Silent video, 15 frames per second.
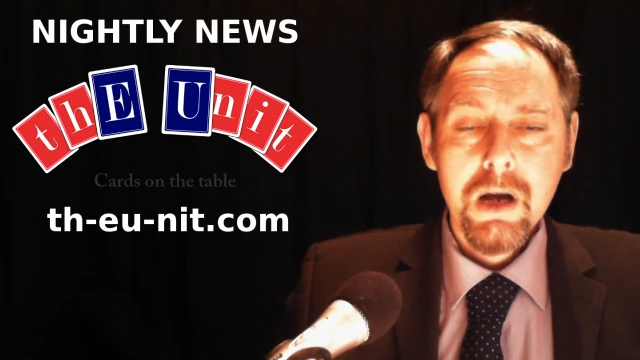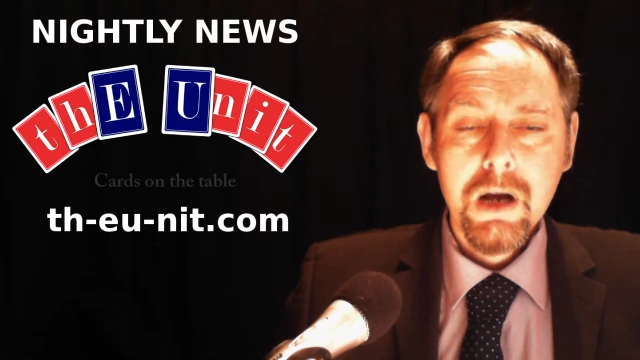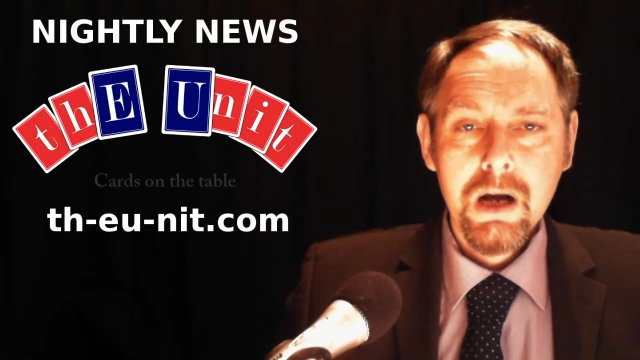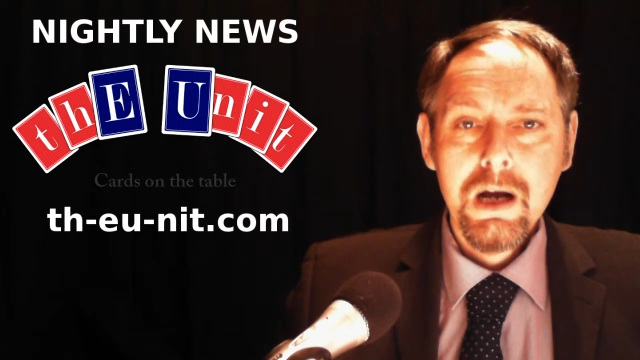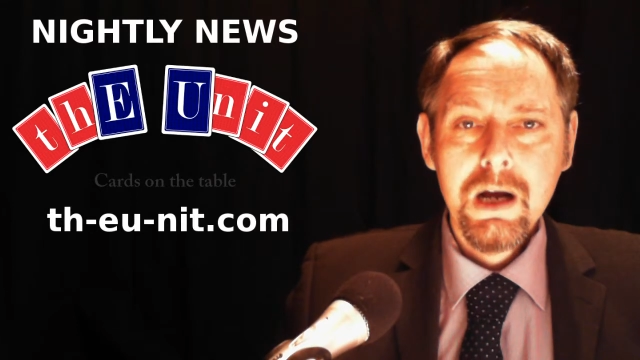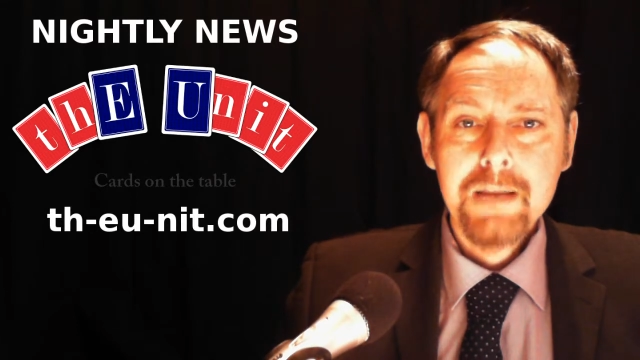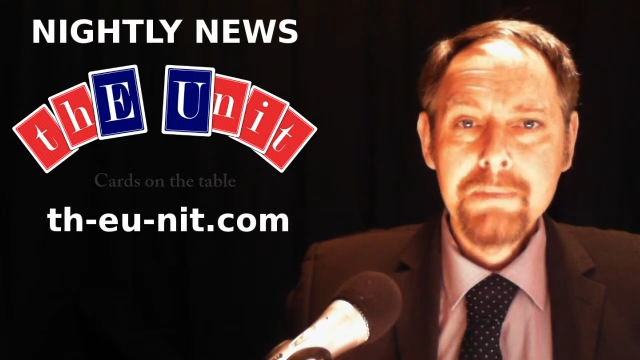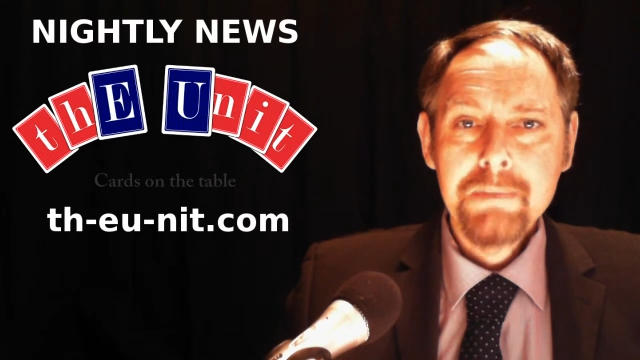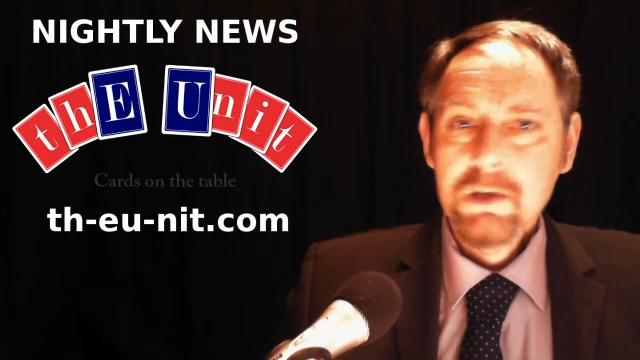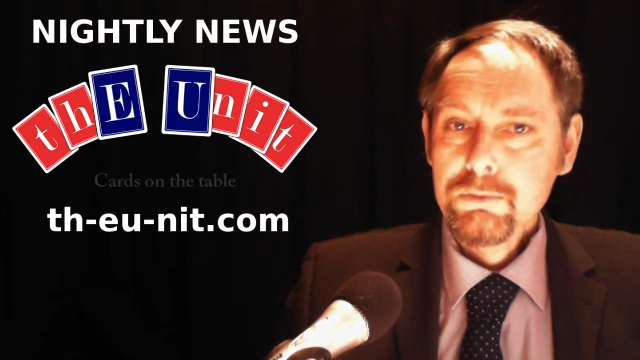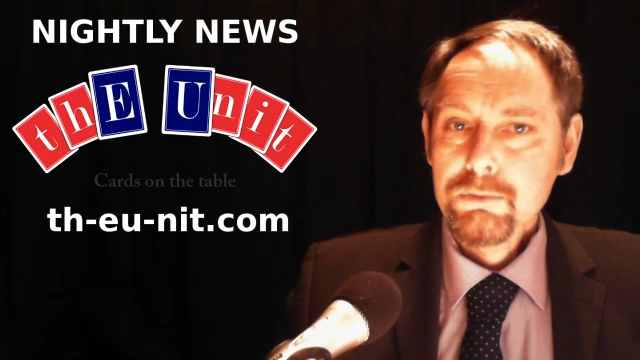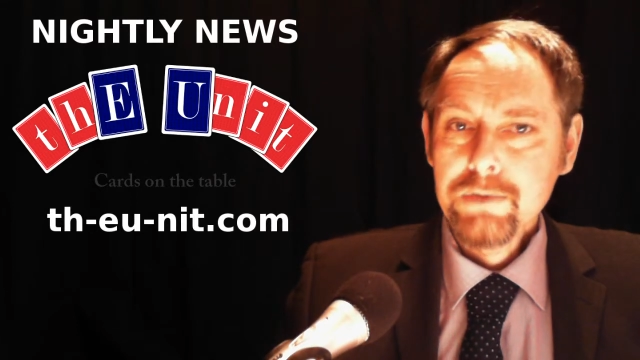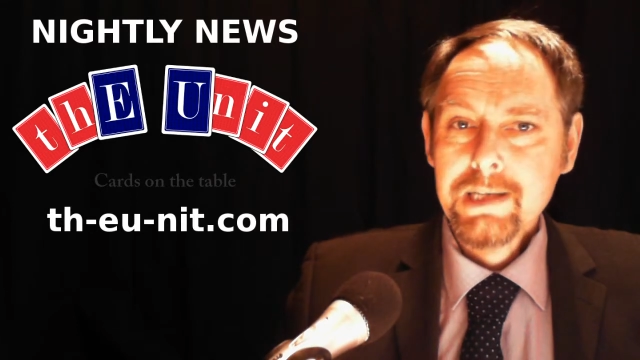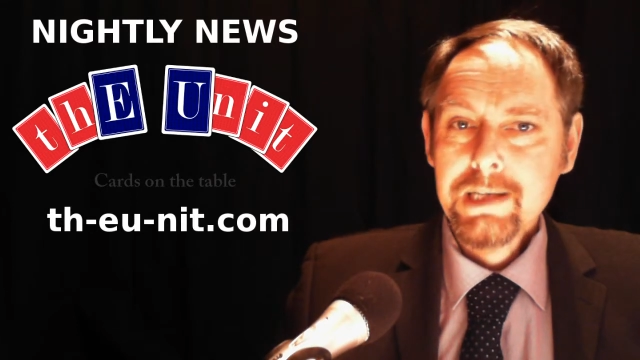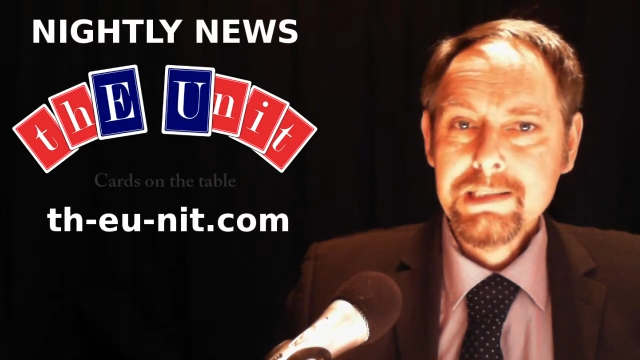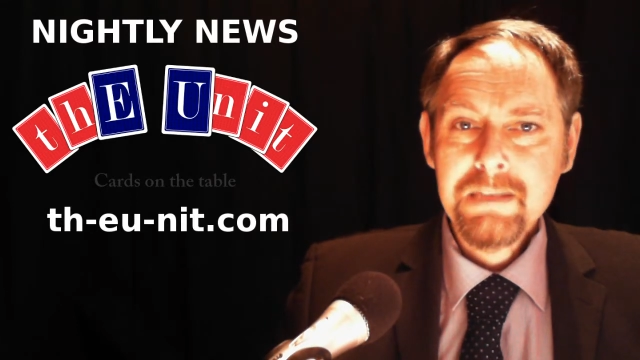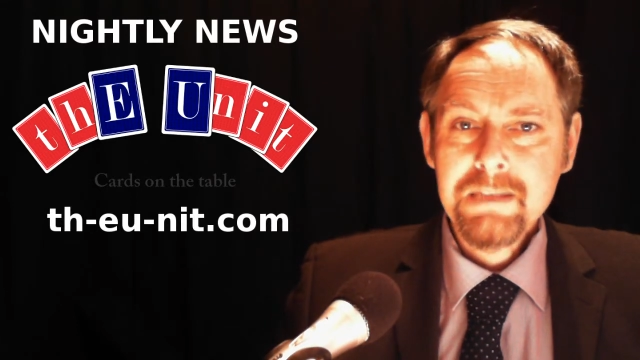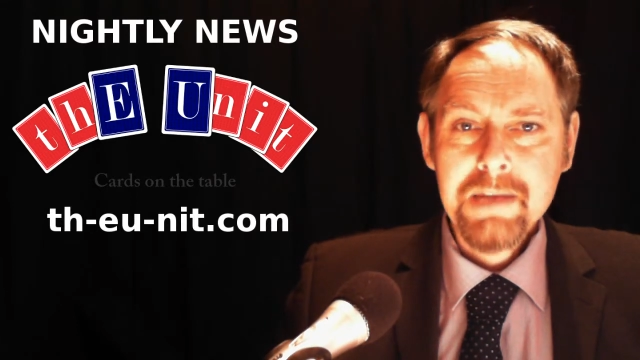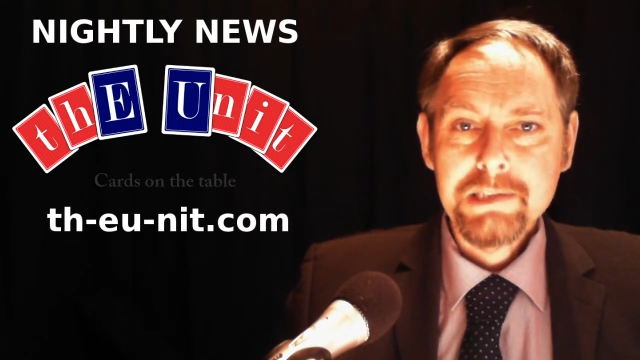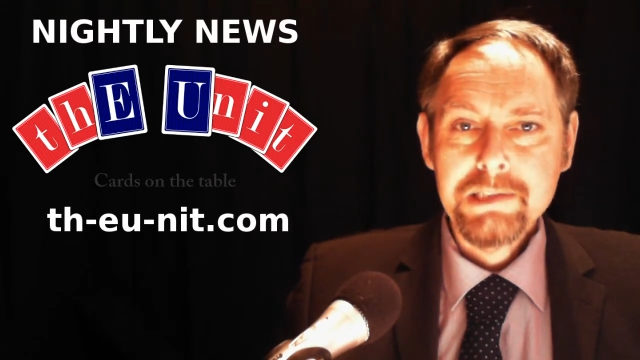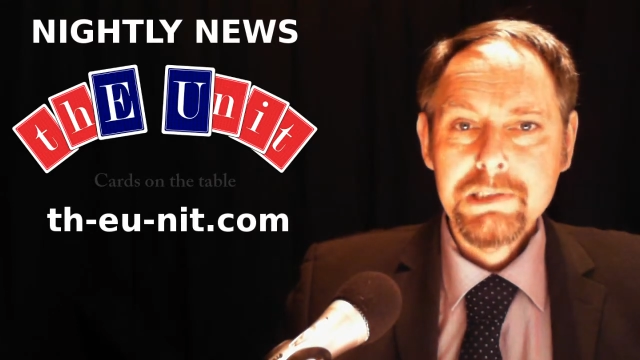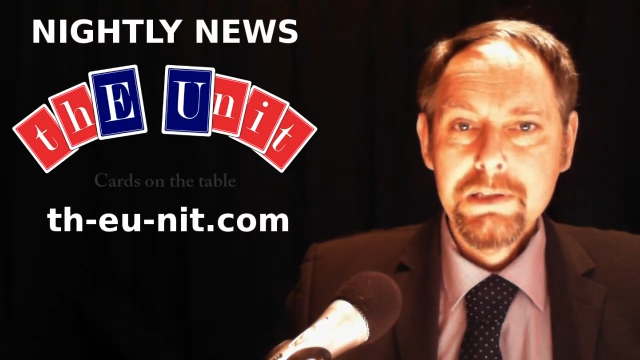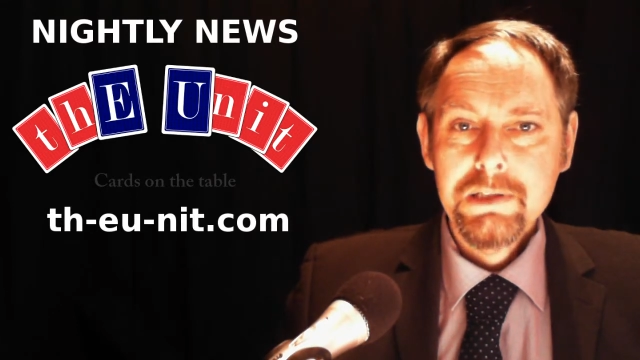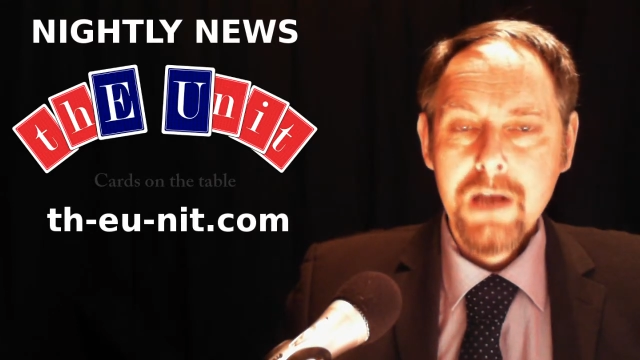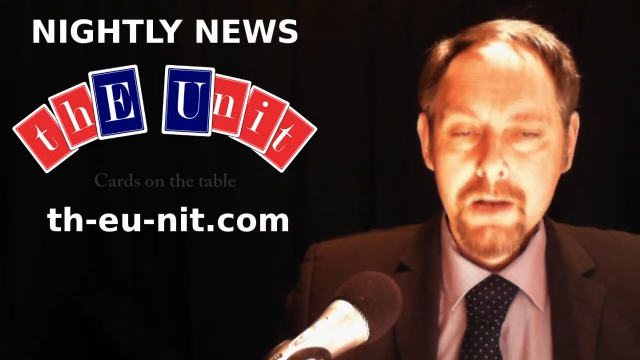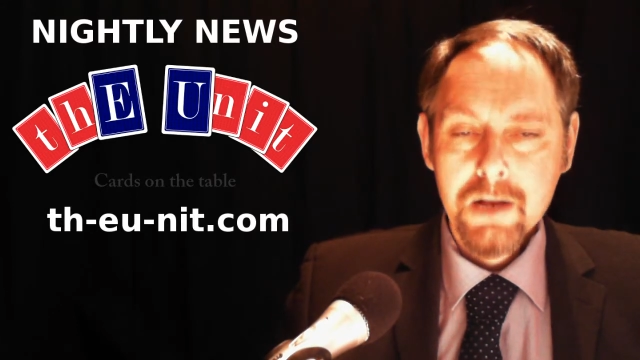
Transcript: I'm Rick Timmis